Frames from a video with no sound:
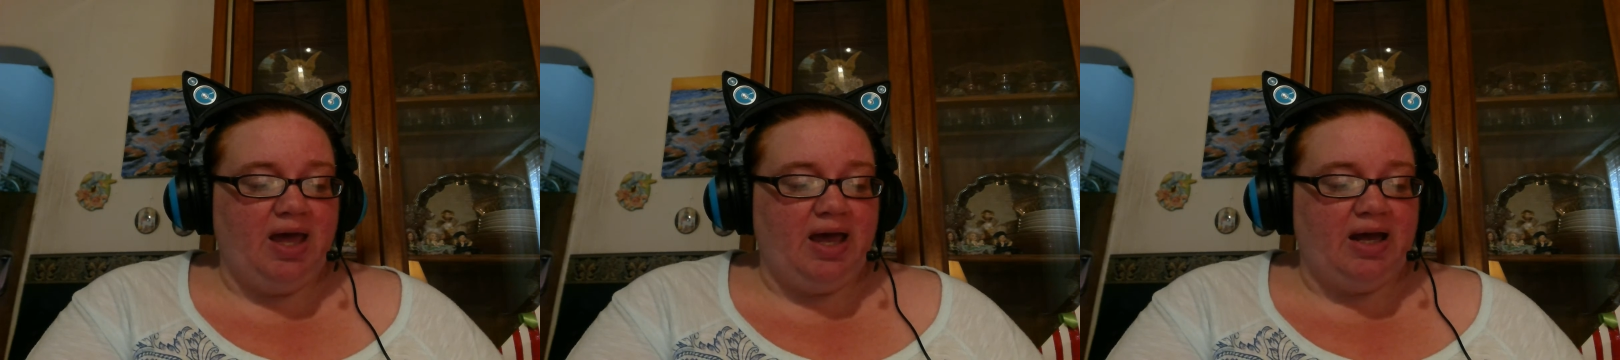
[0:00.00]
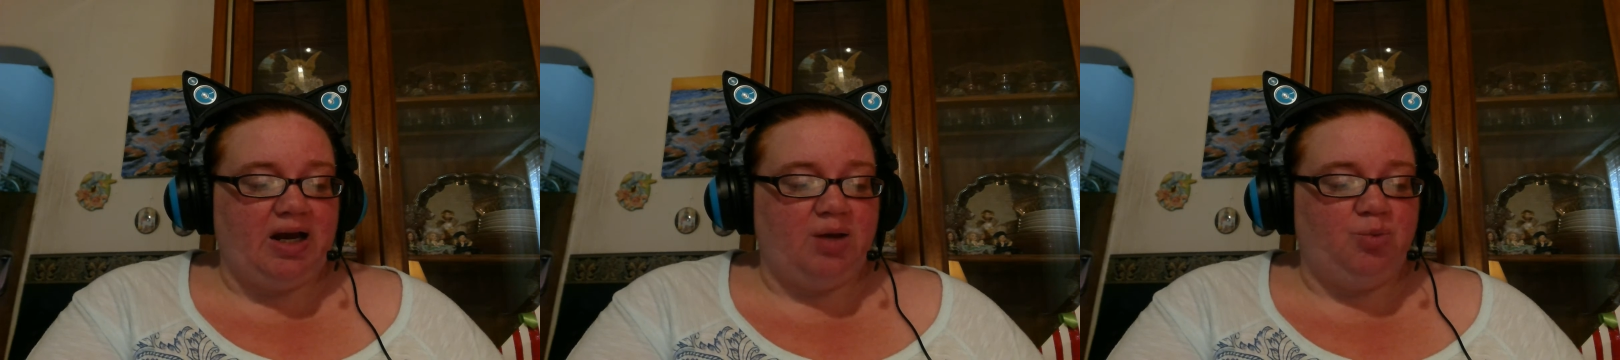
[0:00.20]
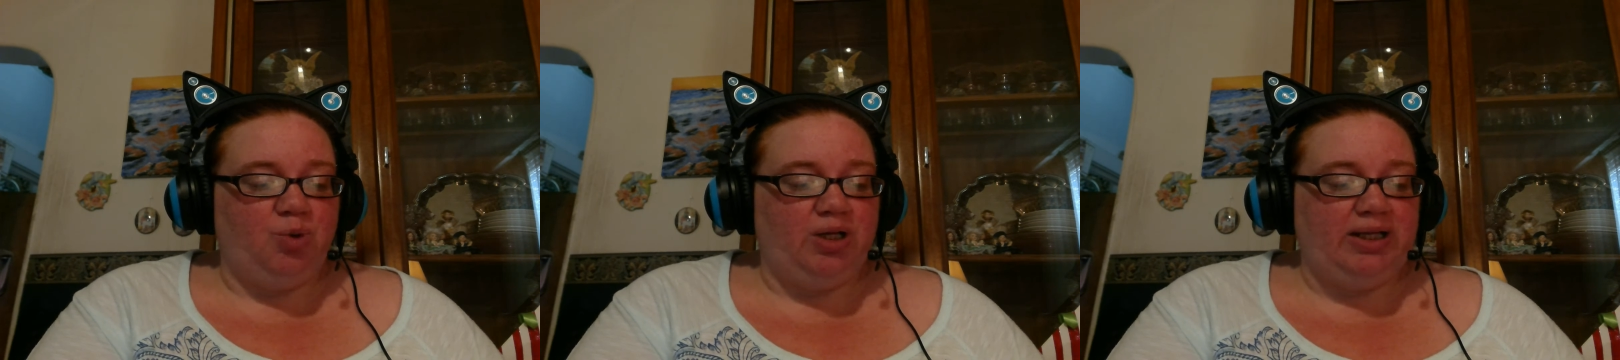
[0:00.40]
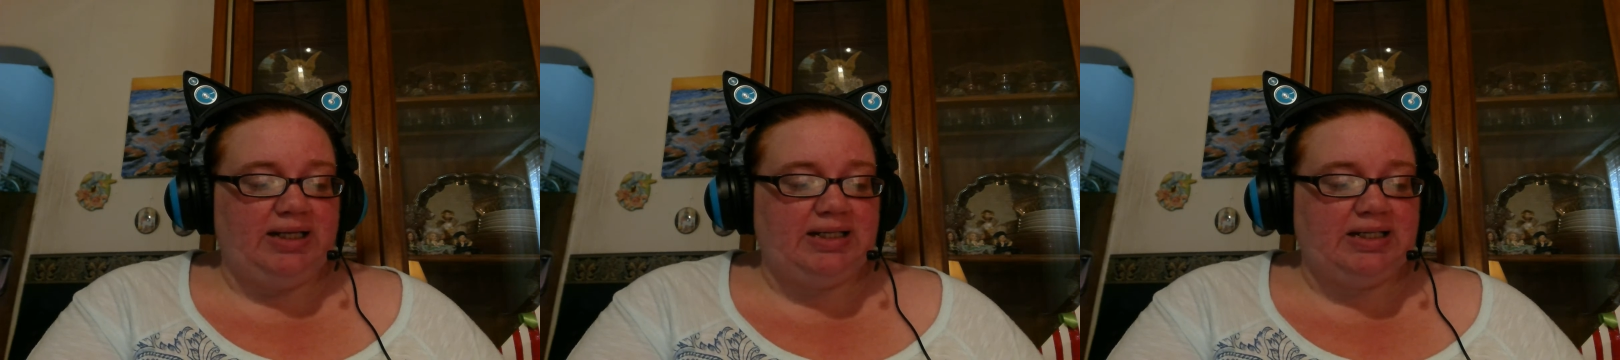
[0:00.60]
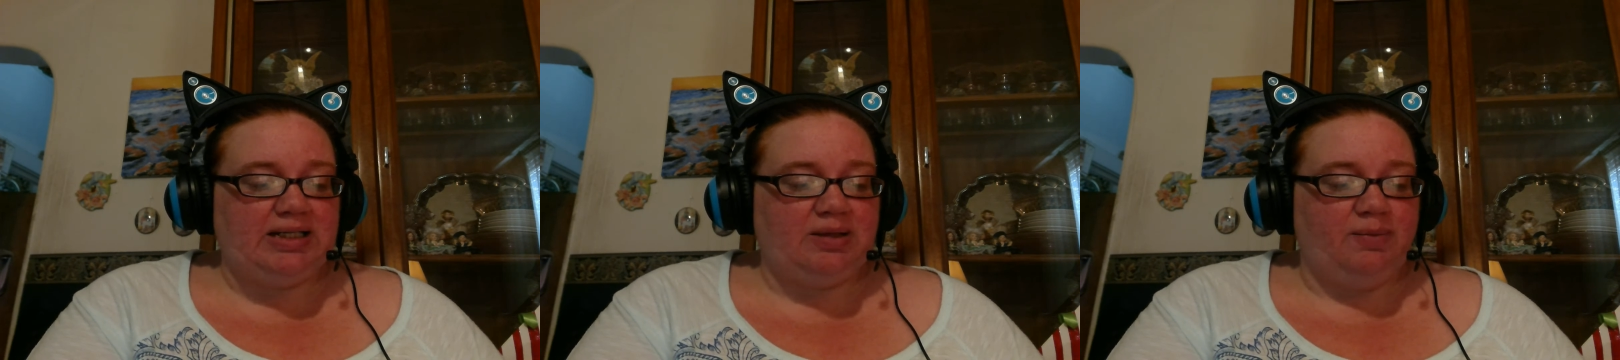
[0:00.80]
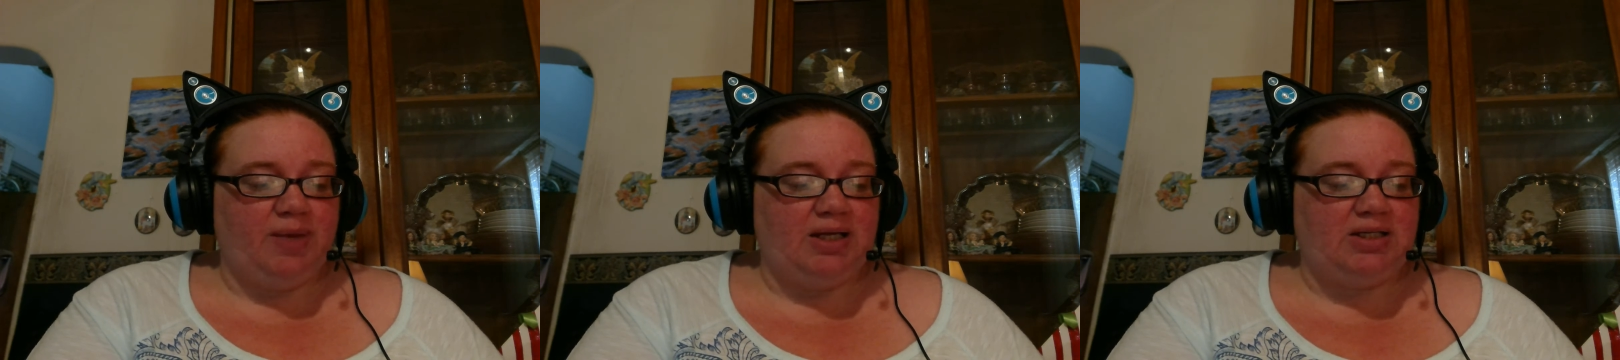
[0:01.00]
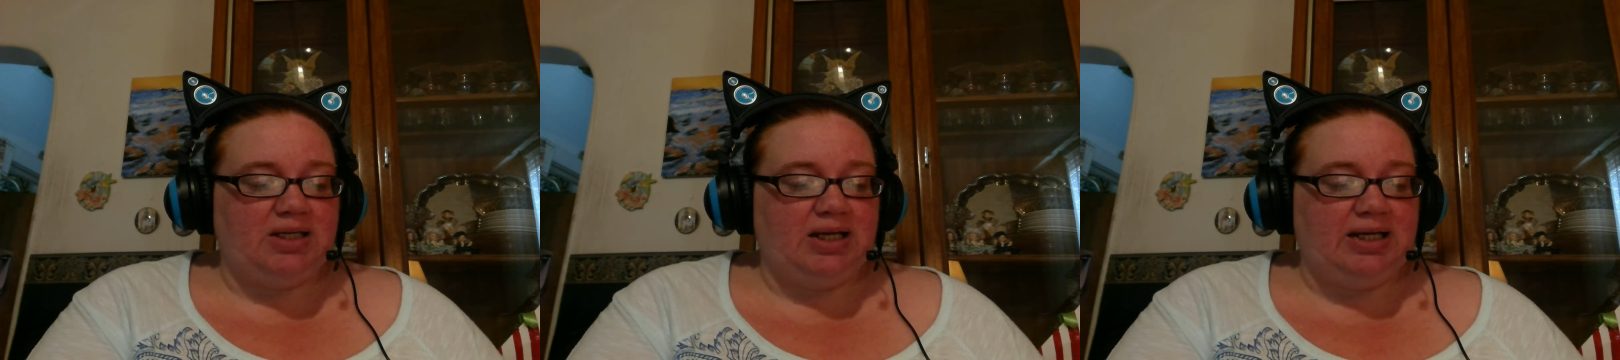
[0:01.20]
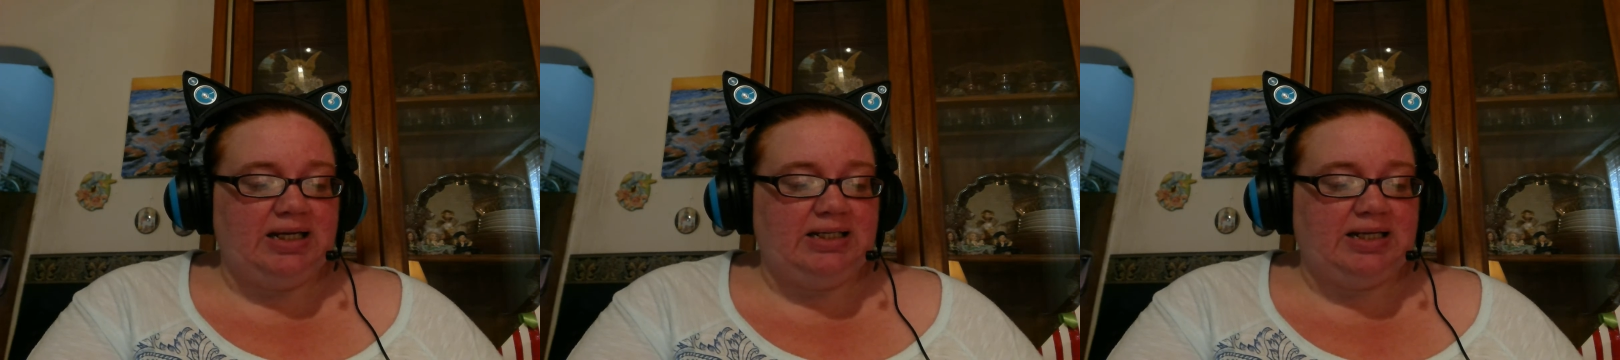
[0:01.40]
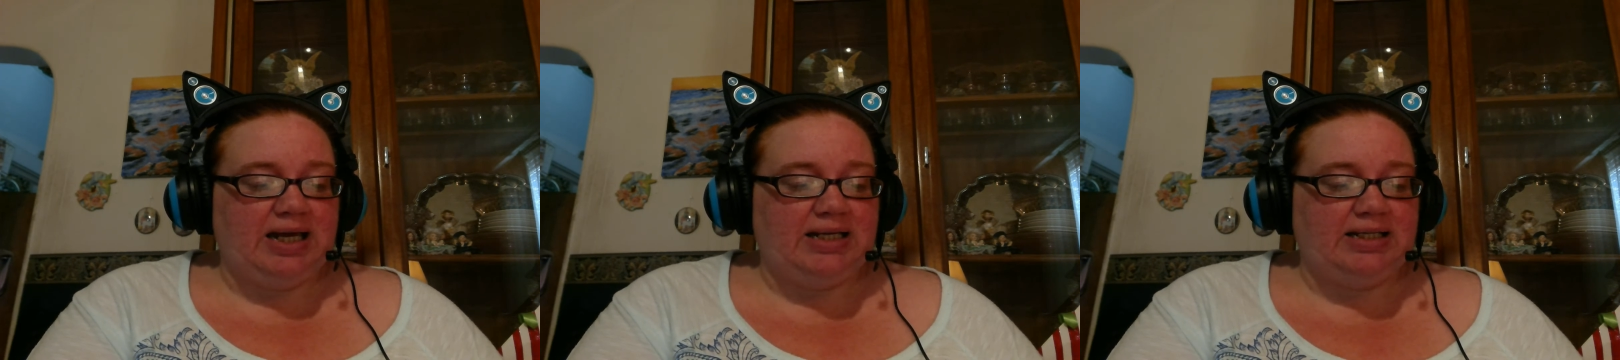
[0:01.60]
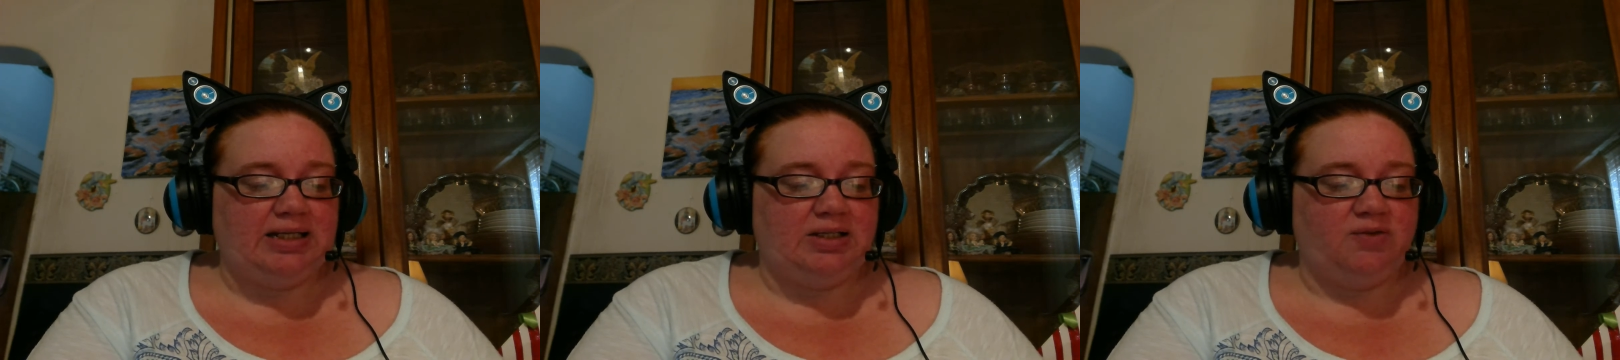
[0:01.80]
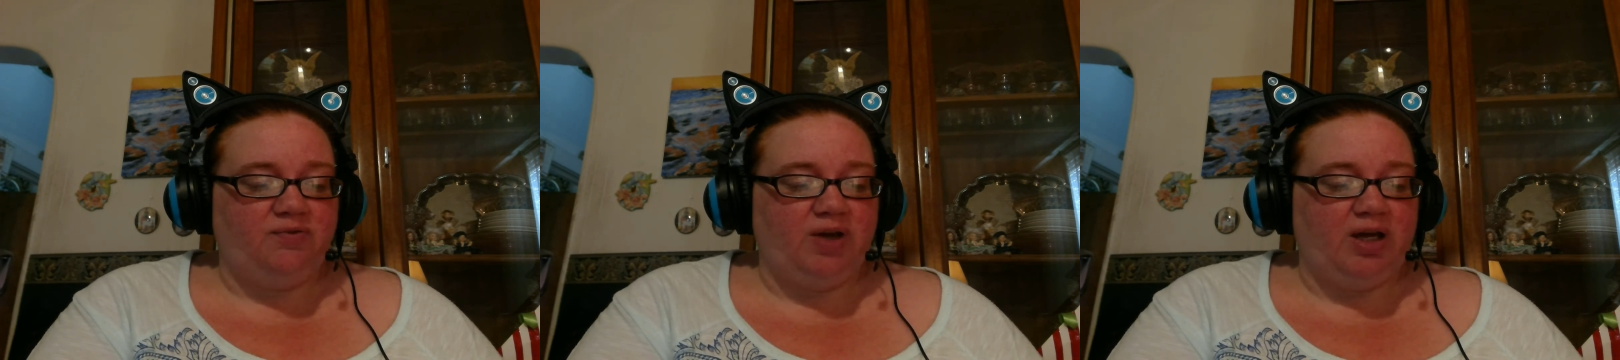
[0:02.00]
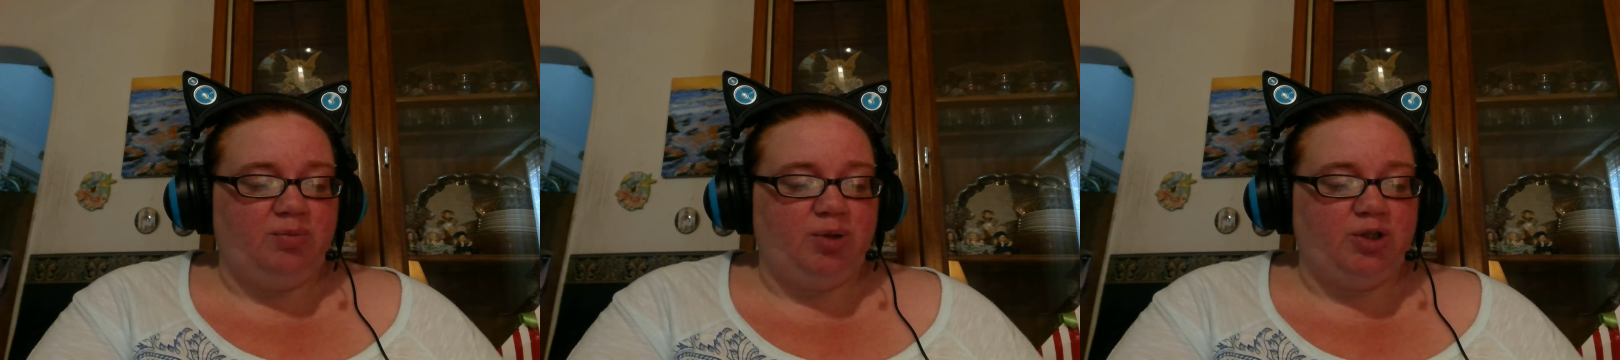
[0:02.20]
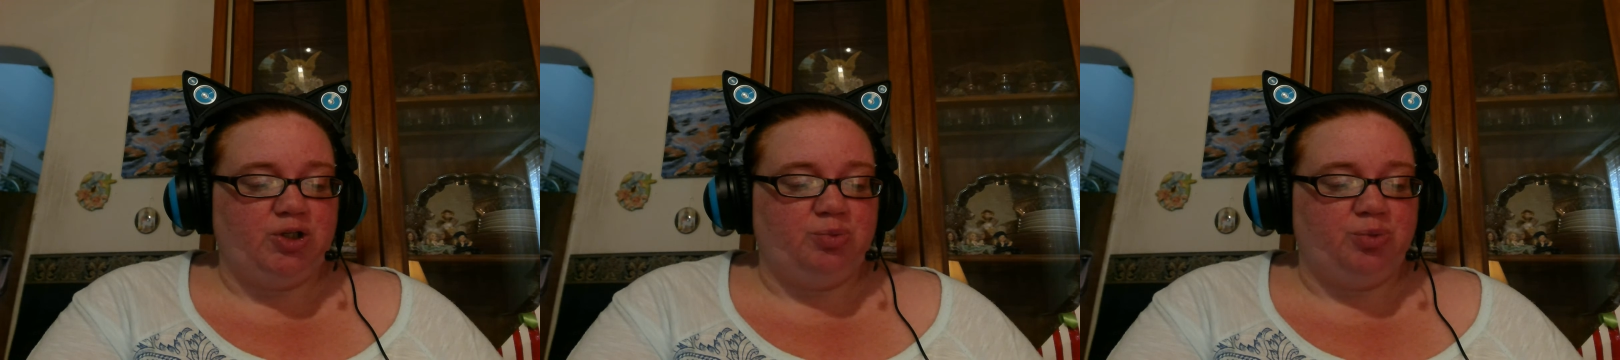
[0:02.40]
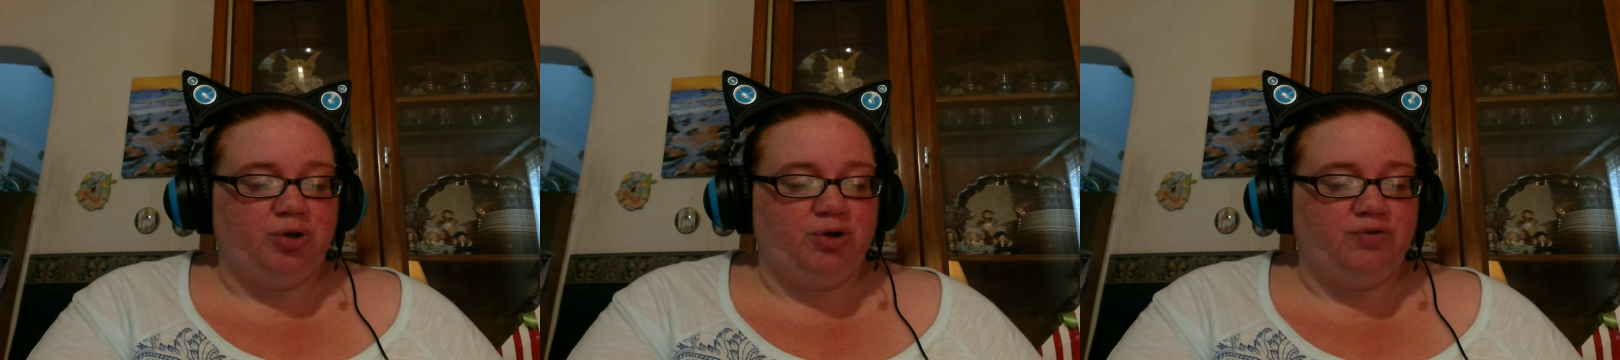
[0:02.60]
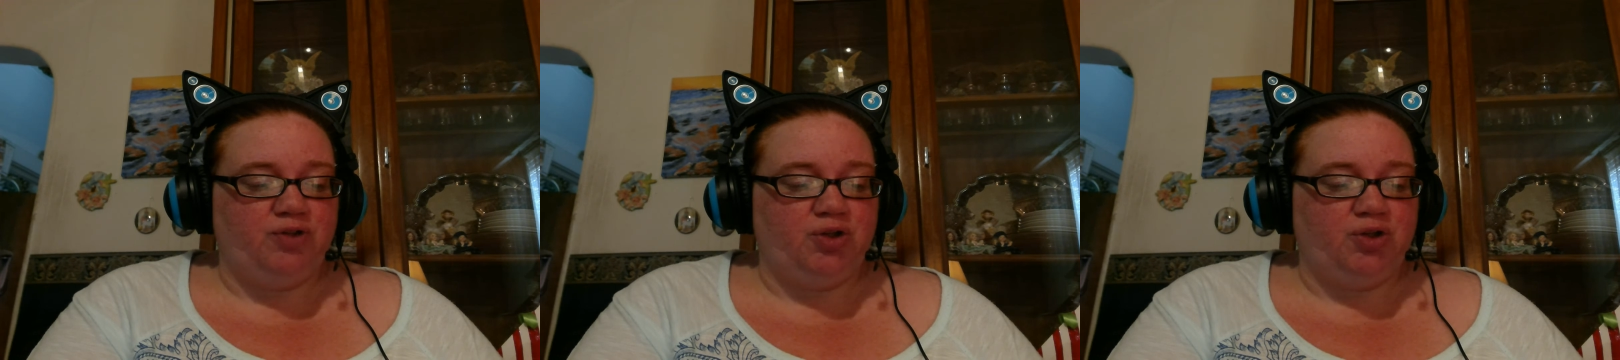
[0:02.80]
and I'm willing to submit to any test that's available to prove